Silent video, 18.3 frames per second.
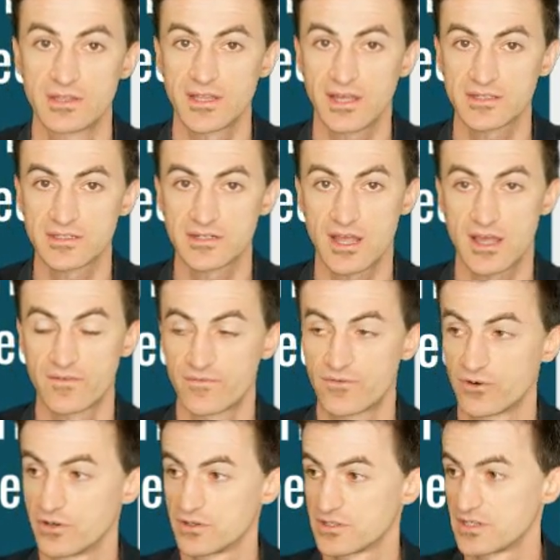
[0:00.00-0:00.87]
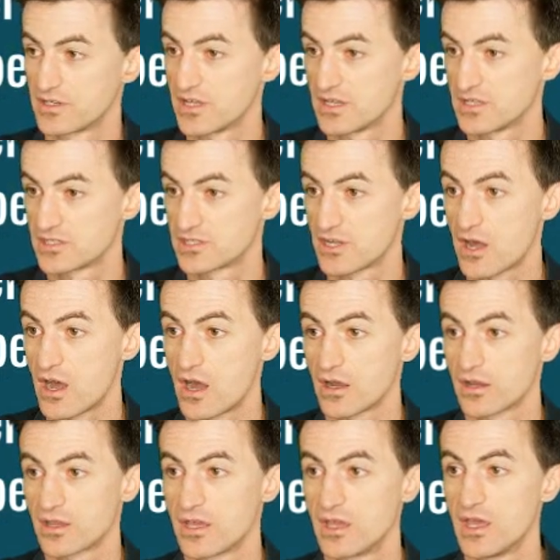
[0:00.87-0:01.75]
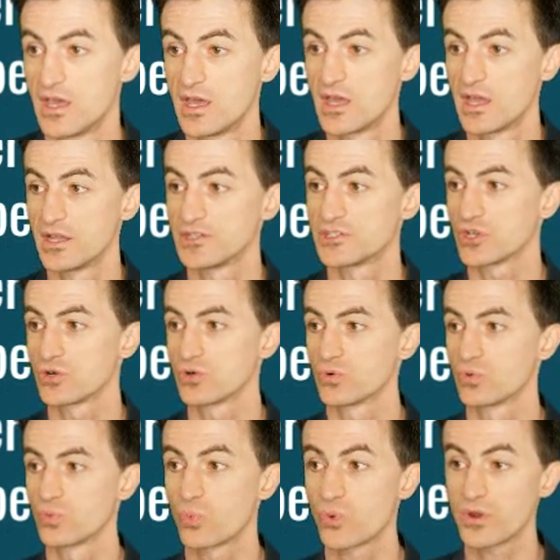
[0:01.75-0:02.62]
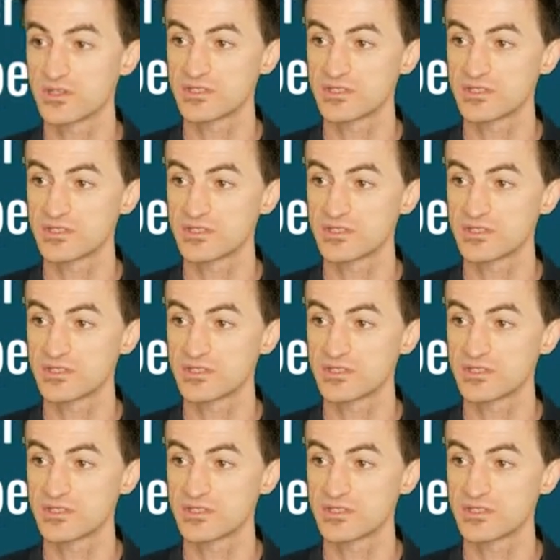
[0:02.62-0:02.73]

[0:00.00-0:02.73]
not for today's talk. And so what does that